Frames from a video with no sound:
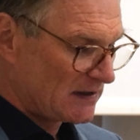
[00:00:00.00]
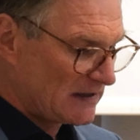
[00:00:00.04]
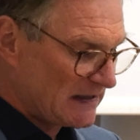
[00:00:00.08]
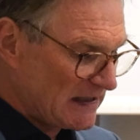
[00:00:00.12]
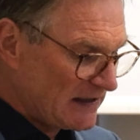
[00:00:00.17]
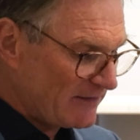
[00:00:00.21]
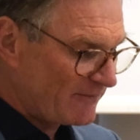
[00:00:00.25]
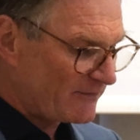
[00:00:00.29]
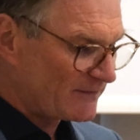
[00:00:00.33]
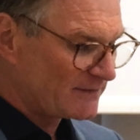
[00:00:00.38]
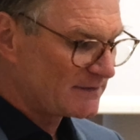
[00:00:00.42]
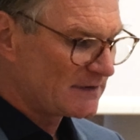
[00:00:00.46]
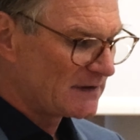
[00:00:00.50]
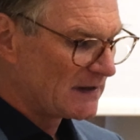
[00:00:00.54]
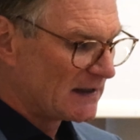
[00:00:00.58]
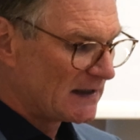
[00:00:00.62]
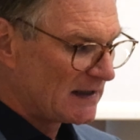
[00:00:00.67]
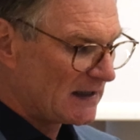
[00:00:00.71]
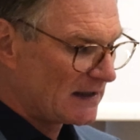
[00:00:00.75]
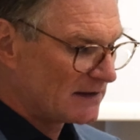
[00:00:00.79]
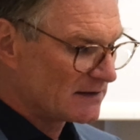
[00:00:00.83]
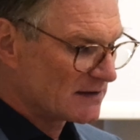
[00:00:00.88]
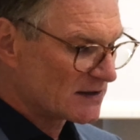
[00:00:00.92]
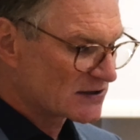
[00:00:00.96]
even
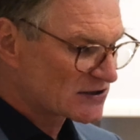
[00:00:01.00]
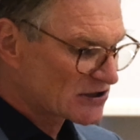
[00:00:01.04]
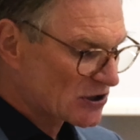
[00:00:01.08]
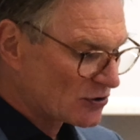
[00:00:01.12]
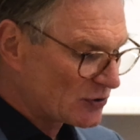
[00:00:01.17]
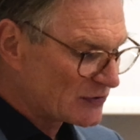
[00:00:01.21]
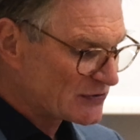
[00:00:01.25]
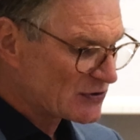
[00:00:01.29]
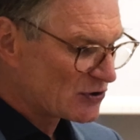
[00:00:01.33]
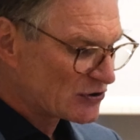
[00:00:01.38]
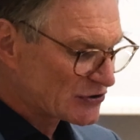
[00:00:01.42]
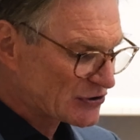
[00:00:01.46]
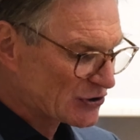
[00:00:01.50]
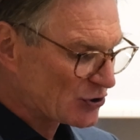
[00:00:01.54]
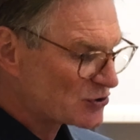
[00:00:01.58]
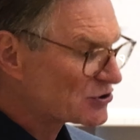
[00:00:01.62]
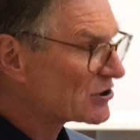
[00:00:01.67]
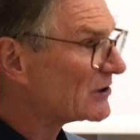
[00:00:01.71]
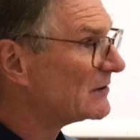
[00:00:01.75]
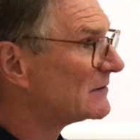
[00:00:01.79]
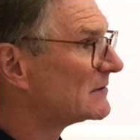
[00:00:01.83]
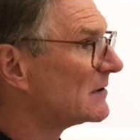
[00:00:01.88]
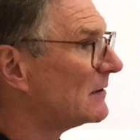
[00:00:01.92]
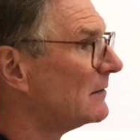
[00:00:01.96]
in a
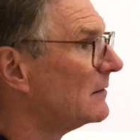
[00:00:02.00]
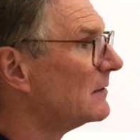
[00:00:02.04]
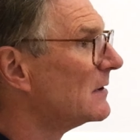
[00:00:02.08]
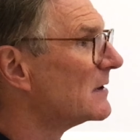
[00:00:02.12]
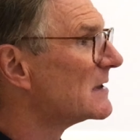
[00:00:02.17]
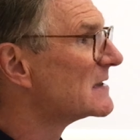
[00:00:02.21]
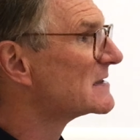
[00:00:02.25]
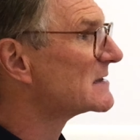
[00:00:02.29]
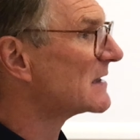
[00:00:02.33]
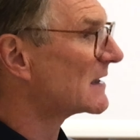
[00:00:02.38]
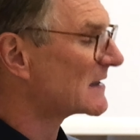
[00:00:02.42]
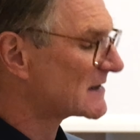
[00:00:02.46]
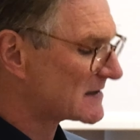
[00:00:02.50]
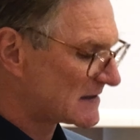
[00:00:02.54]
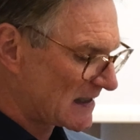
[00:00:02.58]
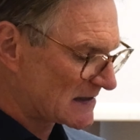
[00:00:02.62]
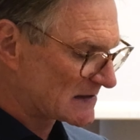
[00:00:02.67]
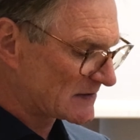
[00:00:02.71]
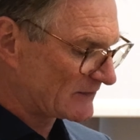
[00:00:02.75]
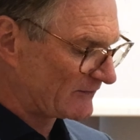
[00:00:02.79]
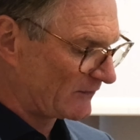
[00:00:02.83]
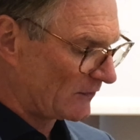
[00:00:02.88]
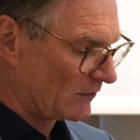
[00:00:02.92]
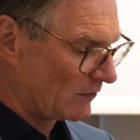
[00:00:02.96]
societal
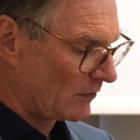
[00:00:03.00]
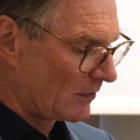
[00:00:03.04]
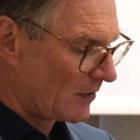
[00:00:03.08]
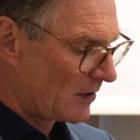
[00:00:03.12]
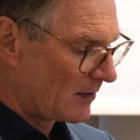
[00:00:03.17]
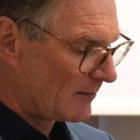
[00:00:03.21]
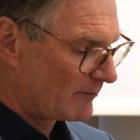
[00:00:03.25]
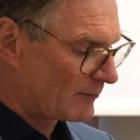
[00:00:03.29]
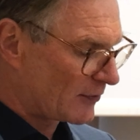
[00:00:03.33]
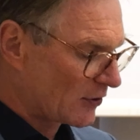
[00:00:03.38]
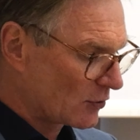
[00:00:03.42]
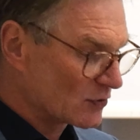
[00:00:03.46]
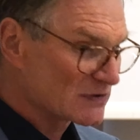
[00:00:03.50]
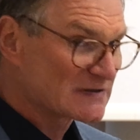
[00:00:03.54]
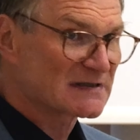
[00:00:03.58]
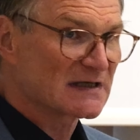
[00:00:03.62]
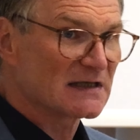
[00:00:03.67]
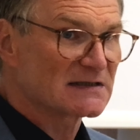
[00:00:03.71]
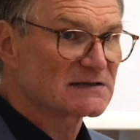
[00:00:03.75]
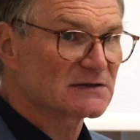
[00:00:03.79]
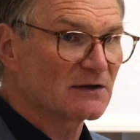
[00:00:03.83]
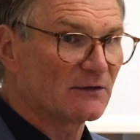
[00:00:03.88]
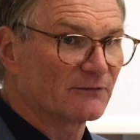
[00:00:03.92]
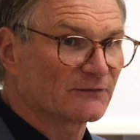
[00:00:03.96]
successful
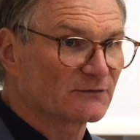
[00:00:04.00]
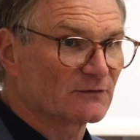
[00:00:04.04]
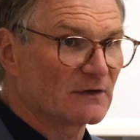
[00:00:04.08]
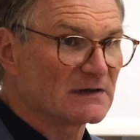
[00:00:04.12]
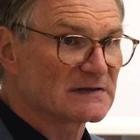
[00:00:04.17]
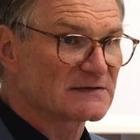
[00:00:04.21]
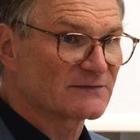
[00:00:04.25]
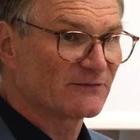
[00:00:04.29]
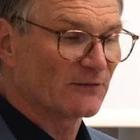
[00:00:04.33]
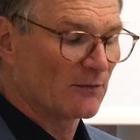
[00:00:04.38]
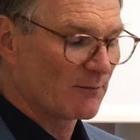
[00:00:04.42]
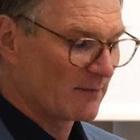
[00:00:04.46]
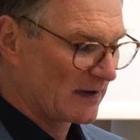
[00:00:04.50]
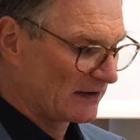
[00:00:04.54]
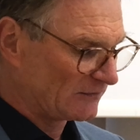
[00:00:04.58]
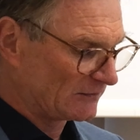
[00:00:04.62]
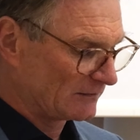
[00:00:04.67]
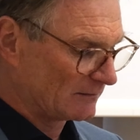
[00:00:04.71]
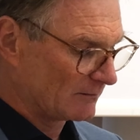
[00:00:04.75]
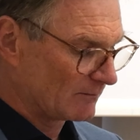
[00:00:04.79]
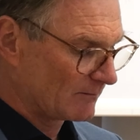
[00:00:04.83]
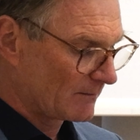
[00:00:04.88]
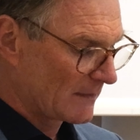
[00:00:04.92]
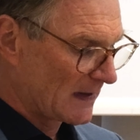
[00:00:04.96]
process of
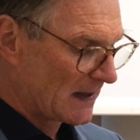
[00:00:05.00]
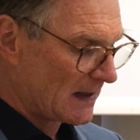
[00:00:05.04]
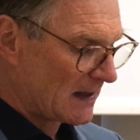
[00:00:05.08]
transformation.